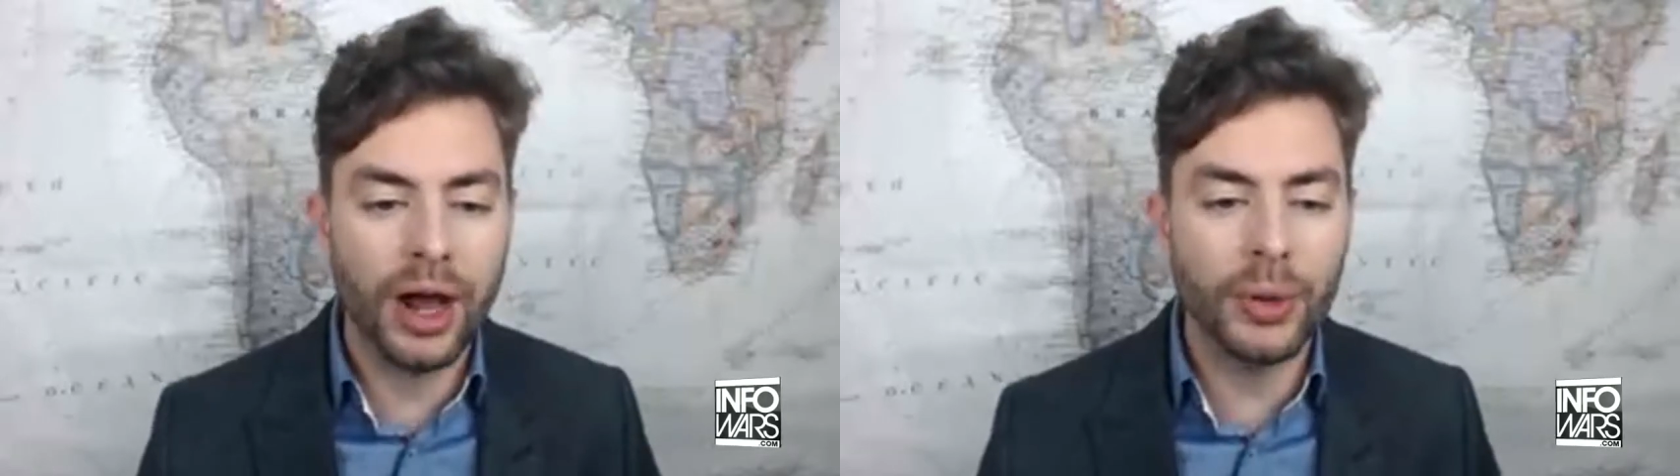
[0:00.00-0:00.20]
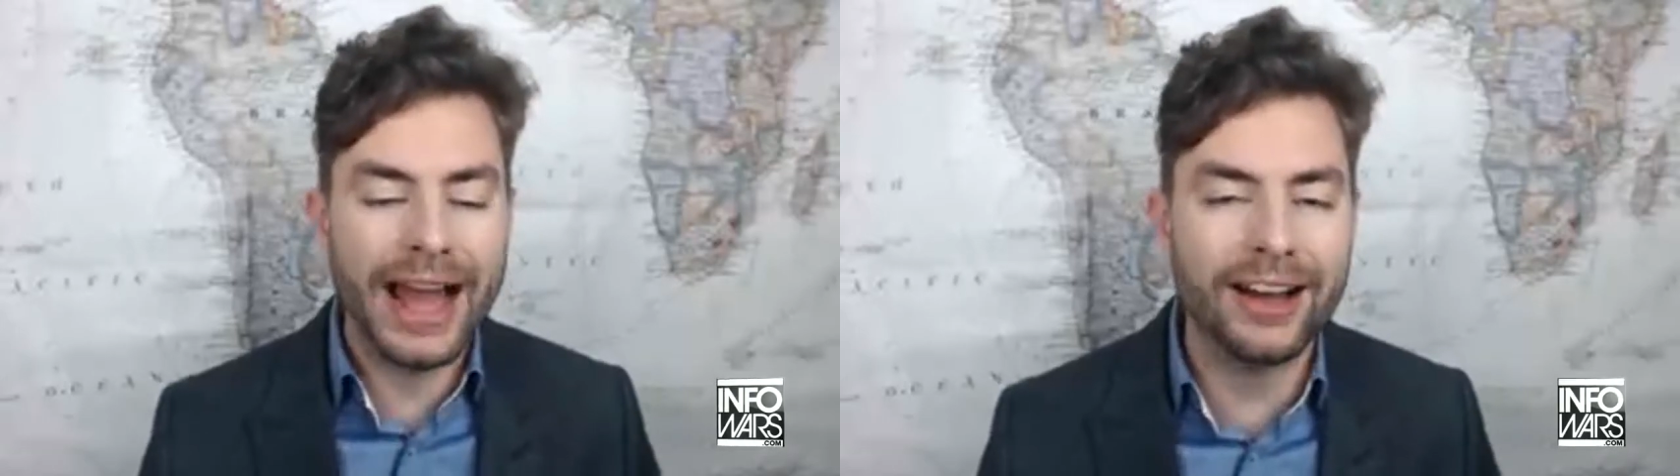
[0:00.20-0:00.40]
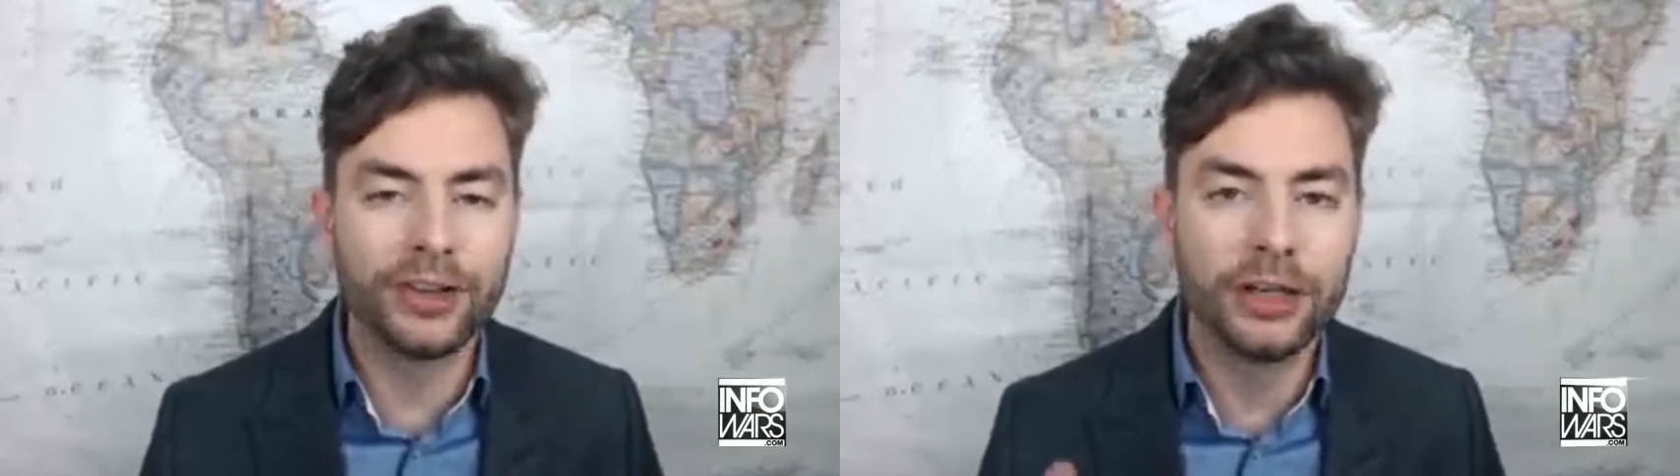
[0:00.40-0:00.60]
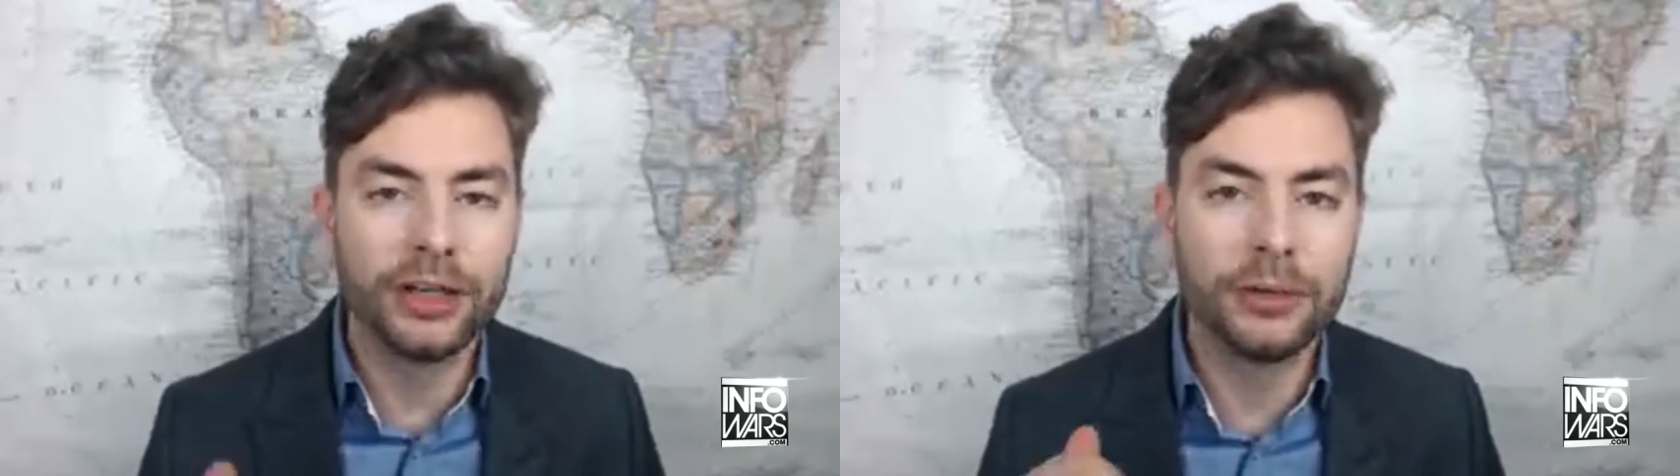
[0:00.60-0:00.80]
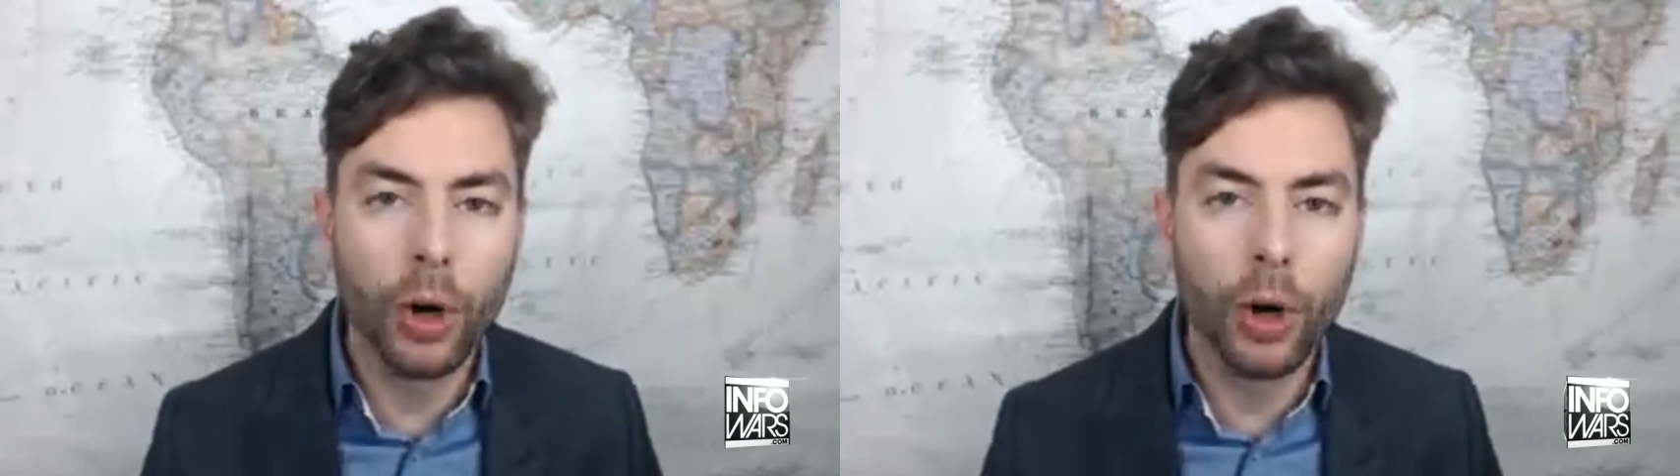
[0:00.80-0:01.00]
we have
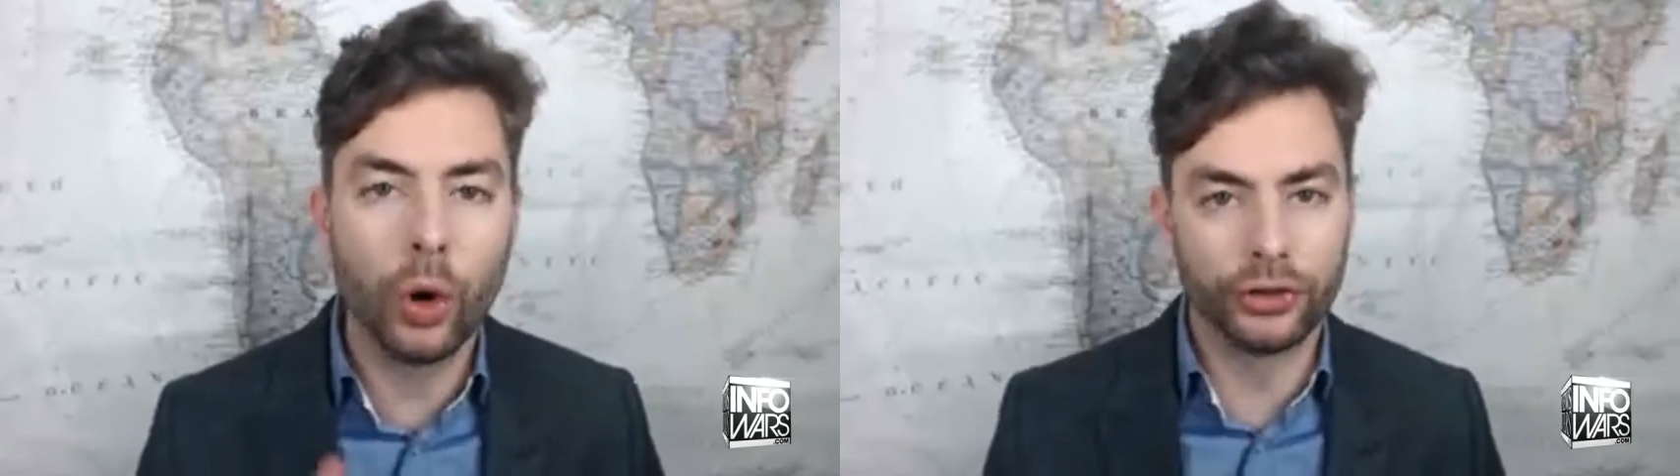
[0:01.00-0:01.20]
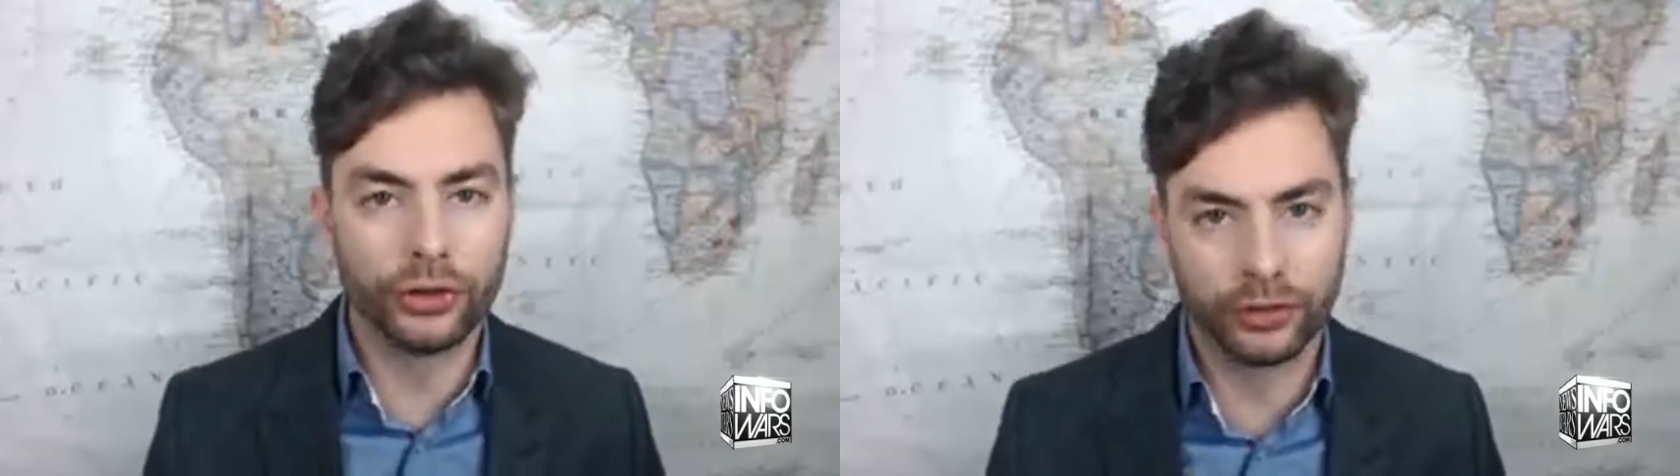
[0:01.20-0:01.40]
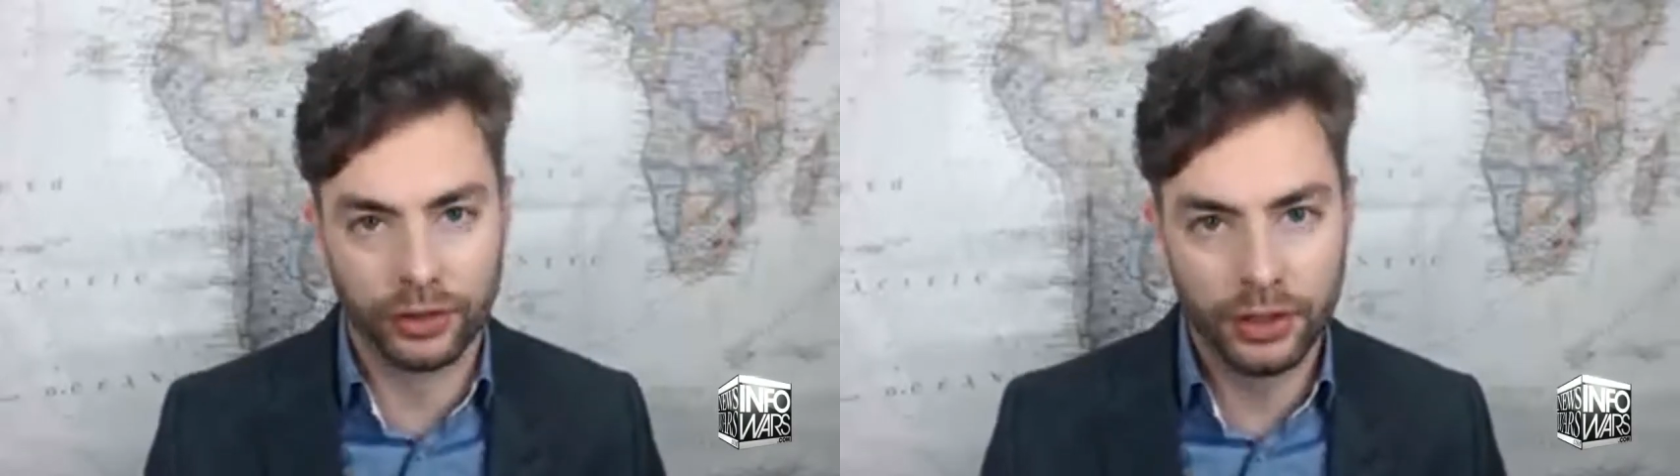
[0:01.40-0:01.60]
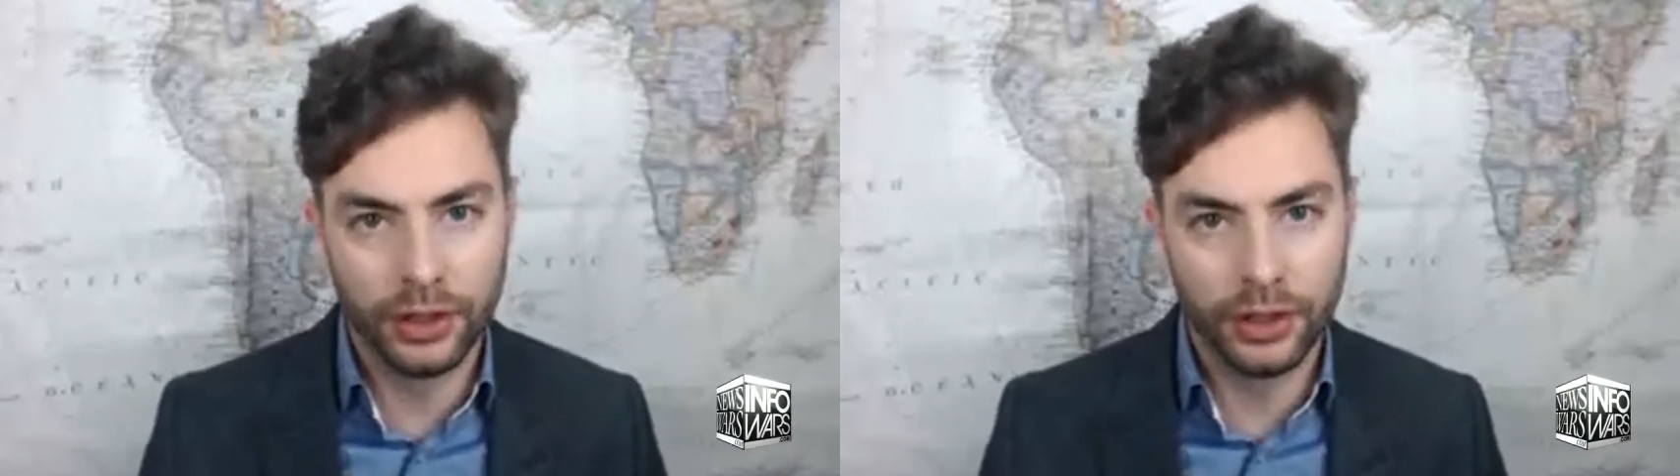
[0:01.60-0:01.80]
borders,